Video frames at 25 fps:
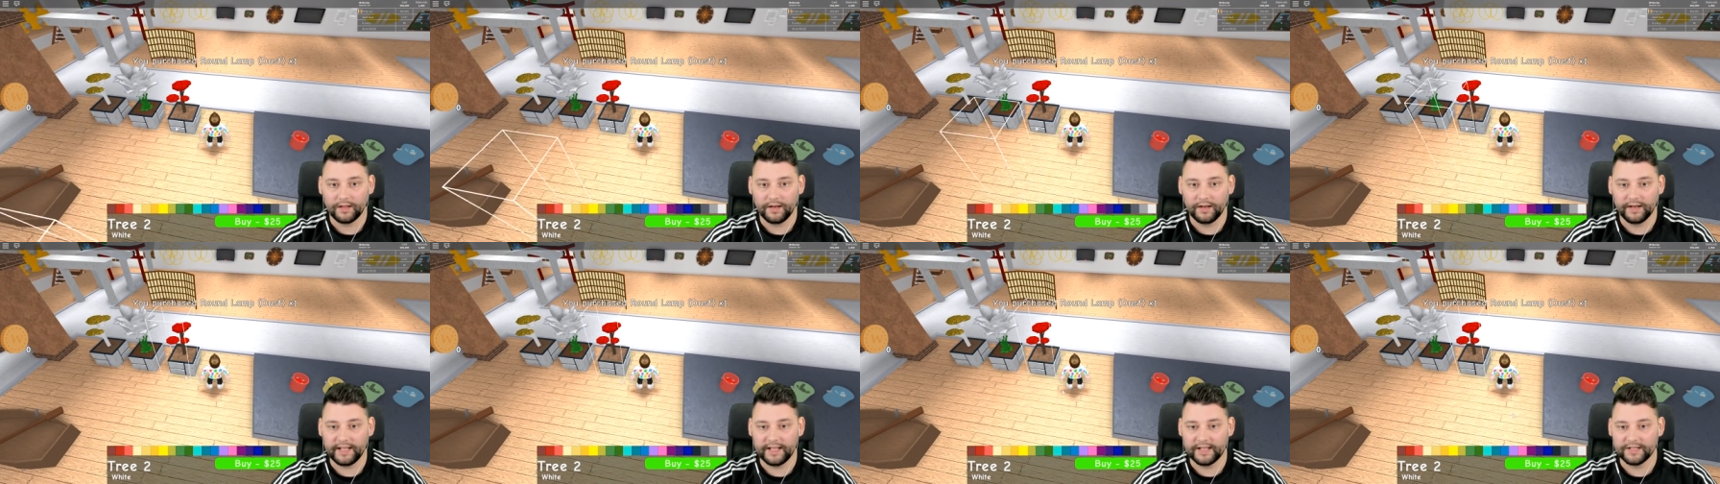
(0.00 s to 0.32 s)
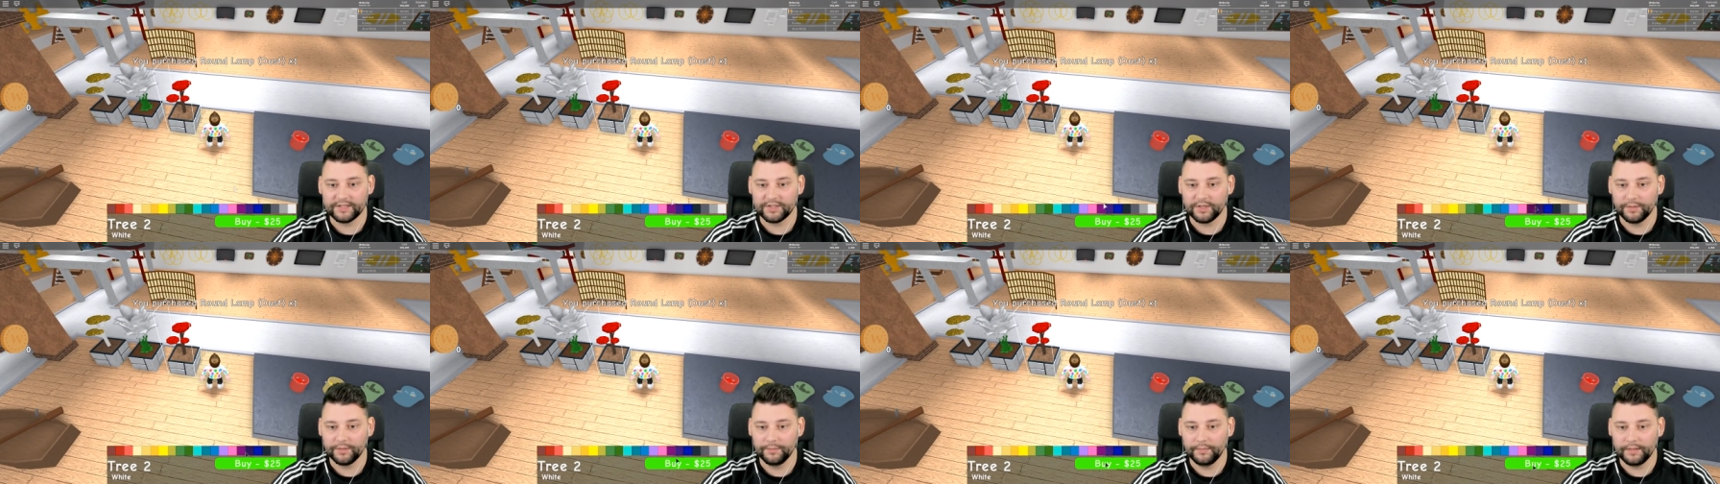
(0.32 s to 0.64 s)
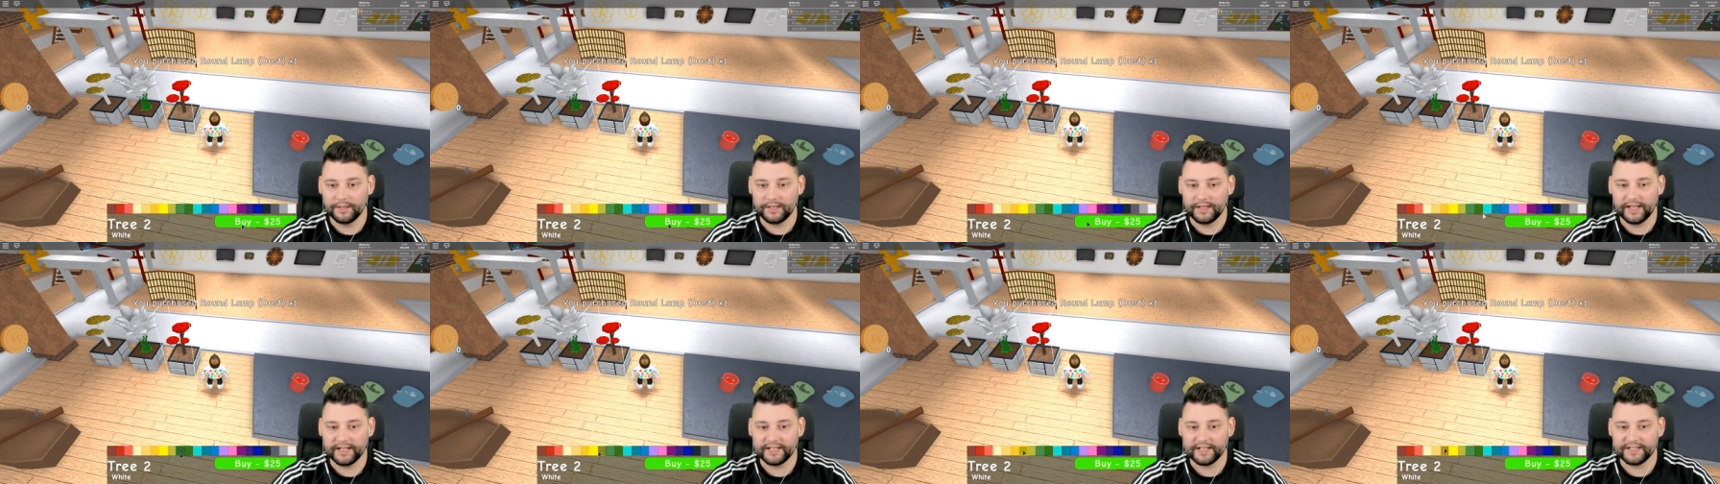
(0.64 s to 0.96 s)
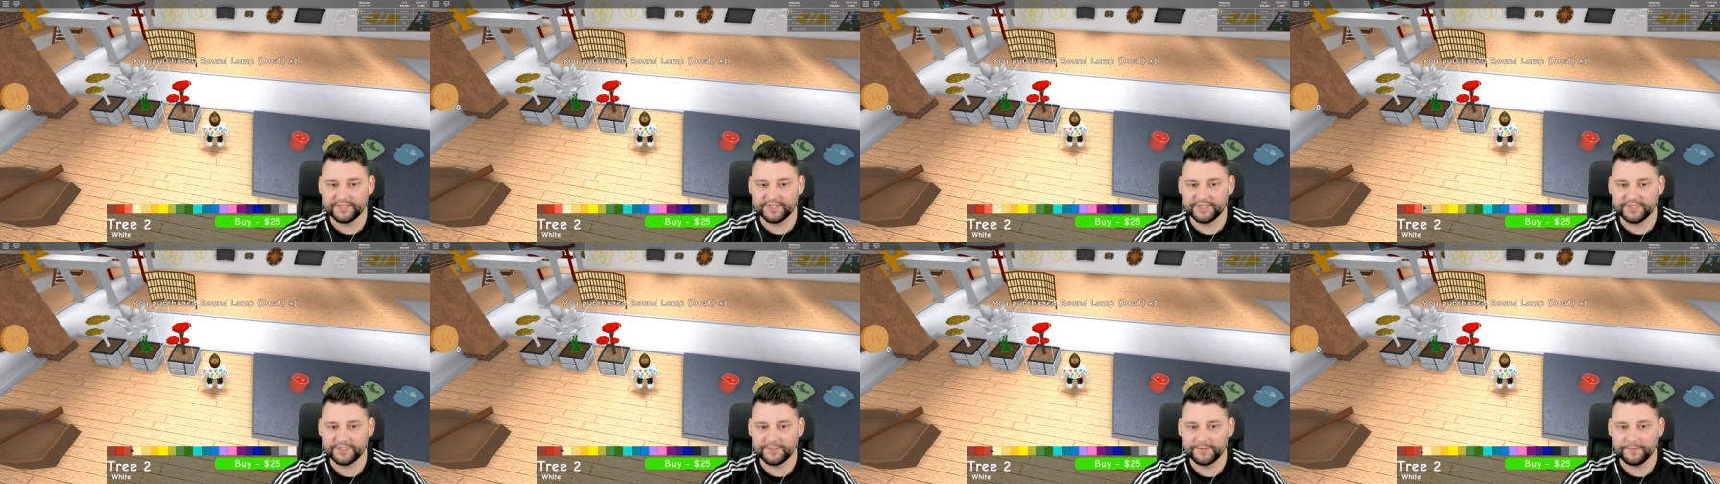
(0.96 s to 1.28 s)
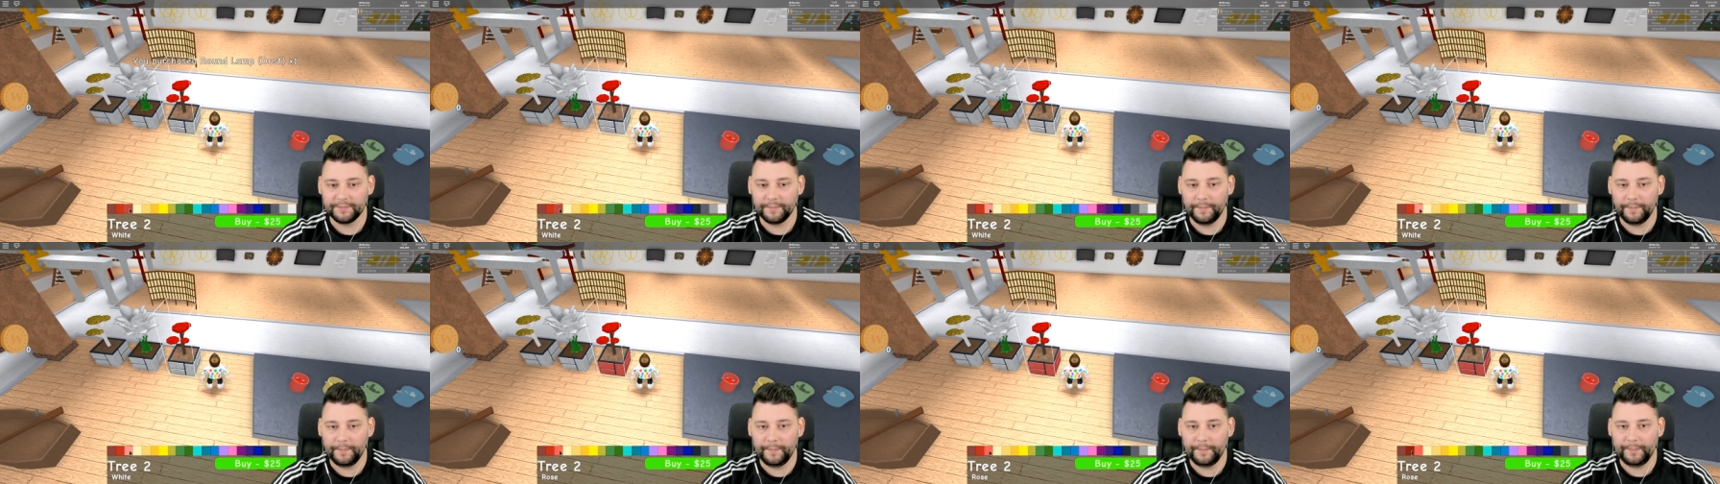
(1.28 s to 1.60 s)
Gonna get some
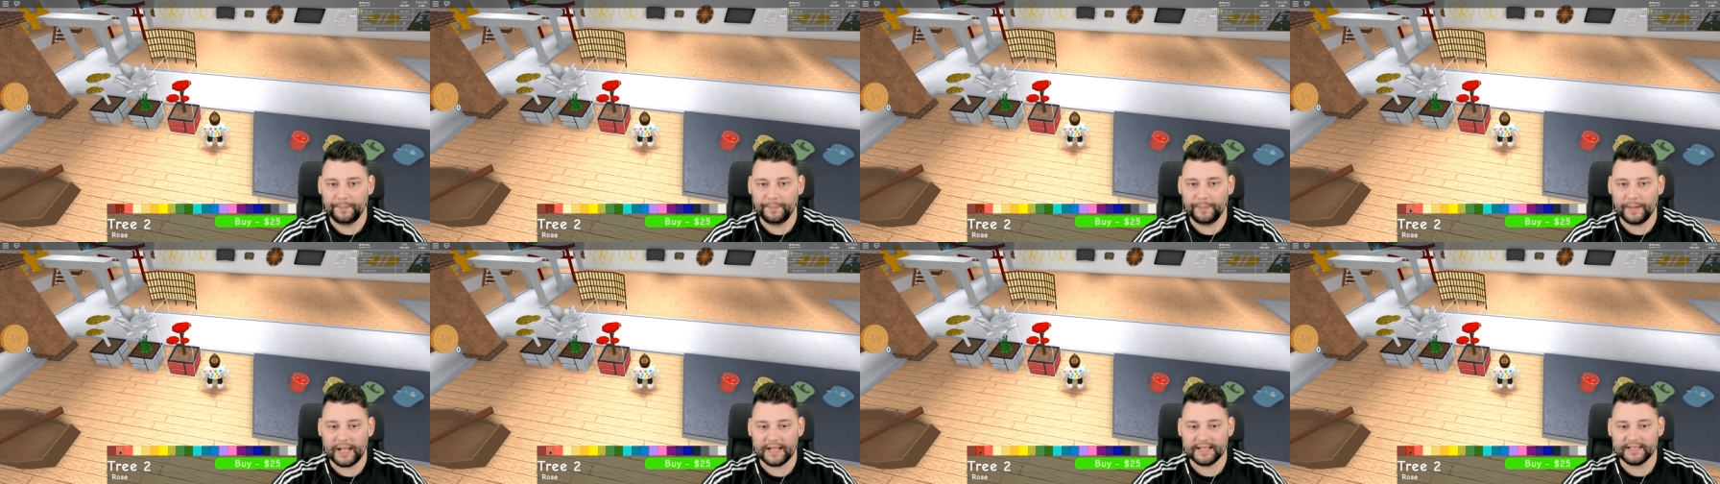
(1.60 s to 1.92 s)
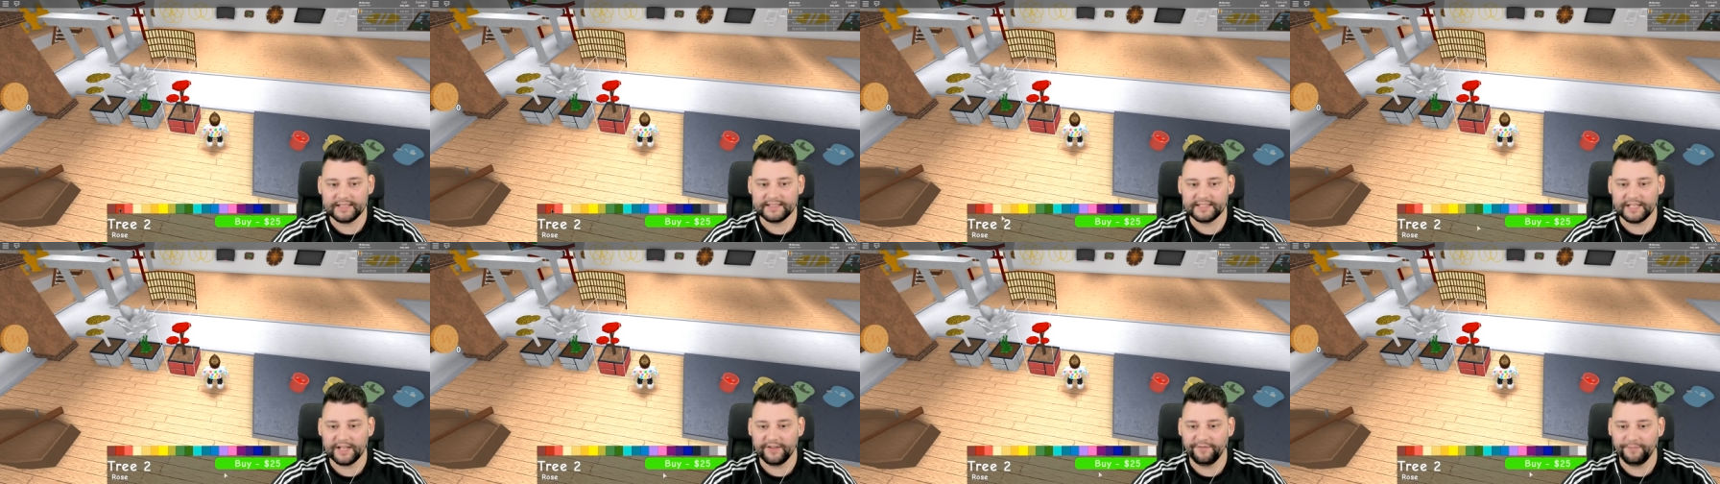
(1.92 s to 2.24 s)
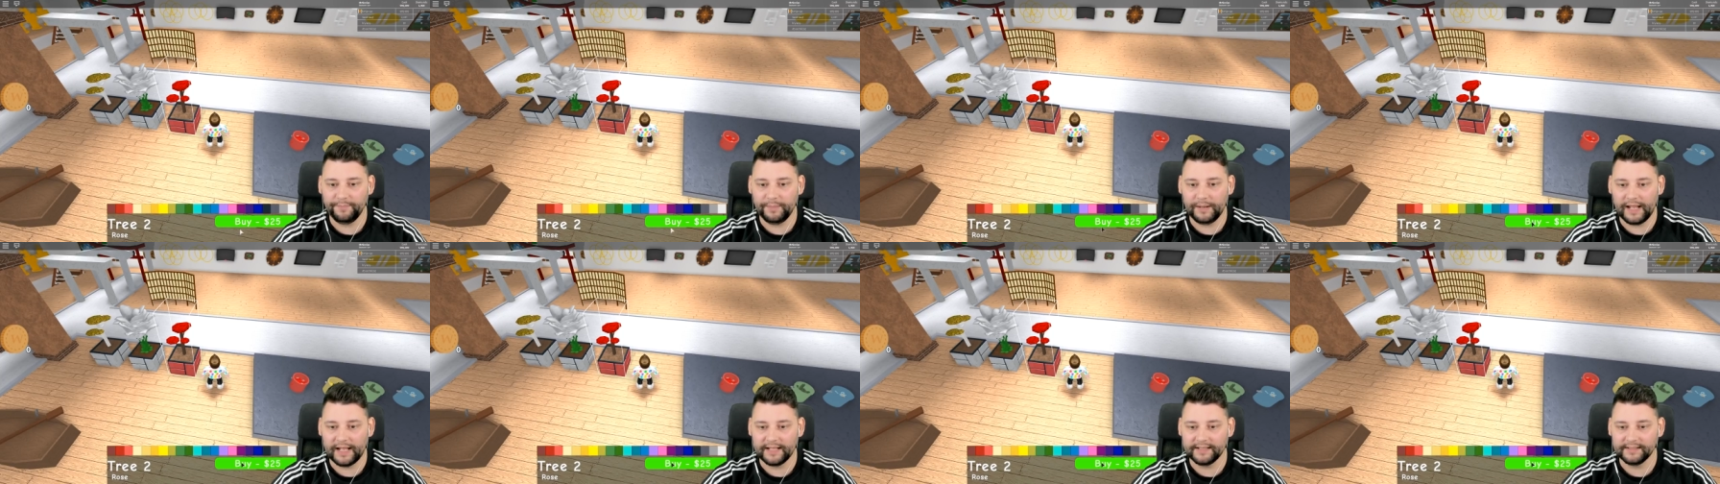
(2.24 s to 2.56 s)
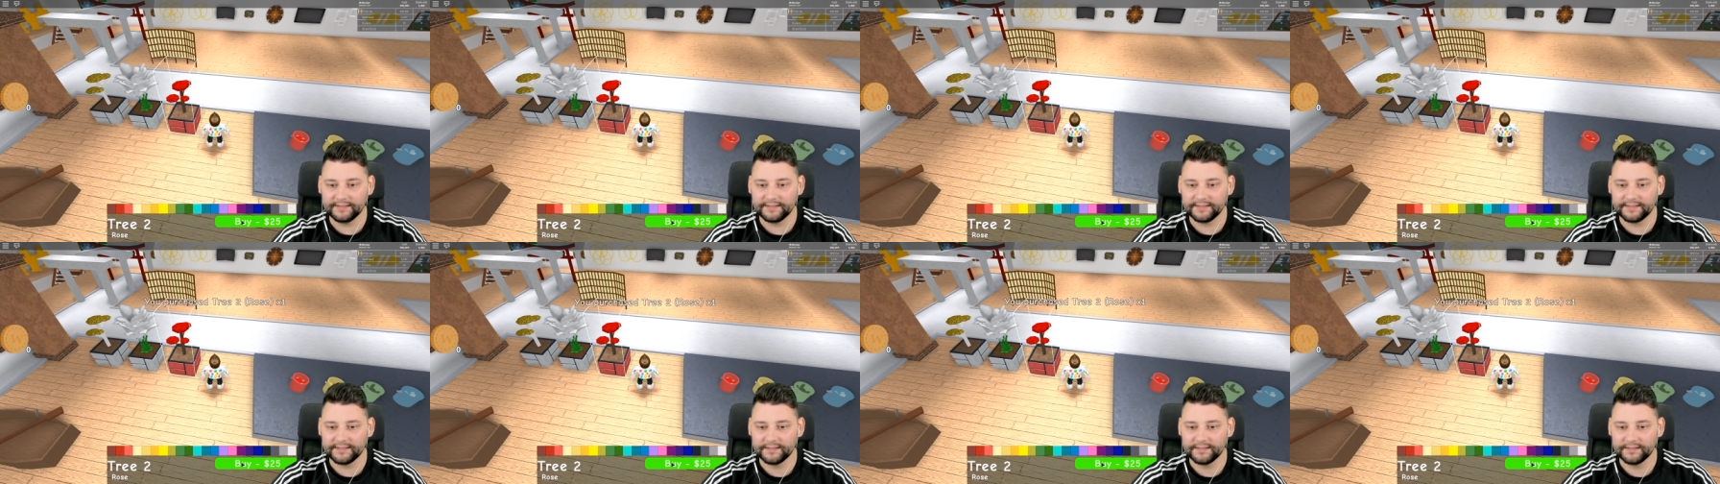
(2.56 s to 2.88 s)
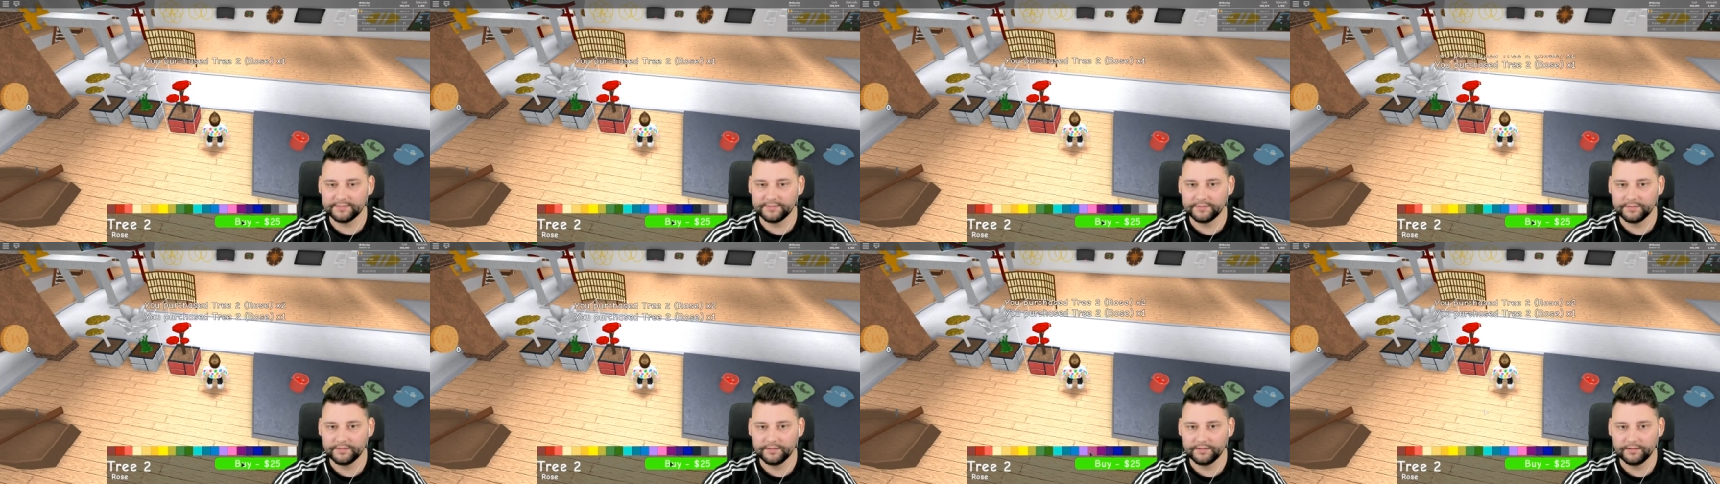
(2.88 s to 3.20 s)
expensive plants.
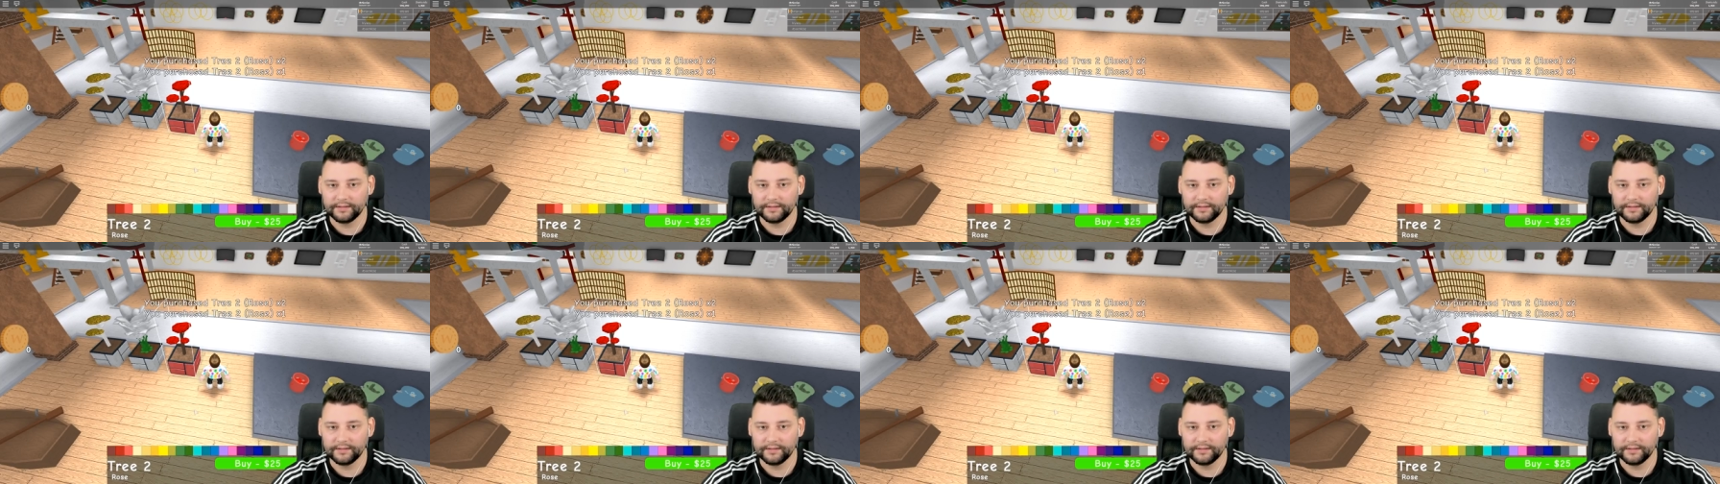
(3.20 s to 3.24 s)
